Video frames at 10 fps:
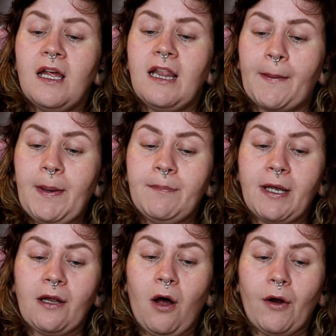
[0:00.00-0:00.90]
lemon
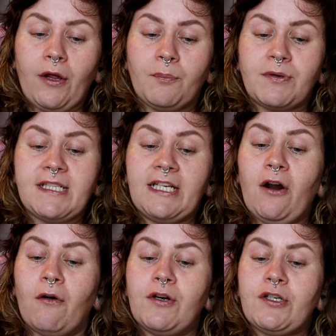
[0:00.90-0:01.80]
myrtle oil,
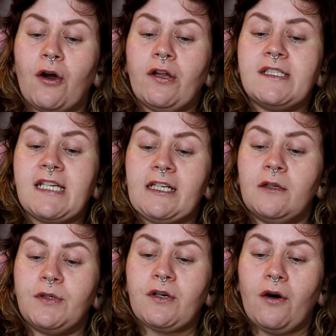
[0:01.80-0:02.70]
Brazilian orange oil,
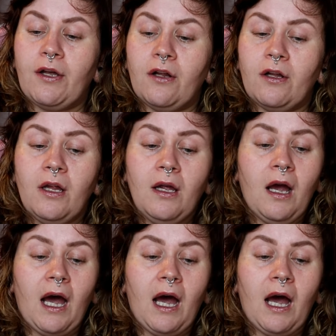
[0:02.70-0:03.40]
sandalwood oil,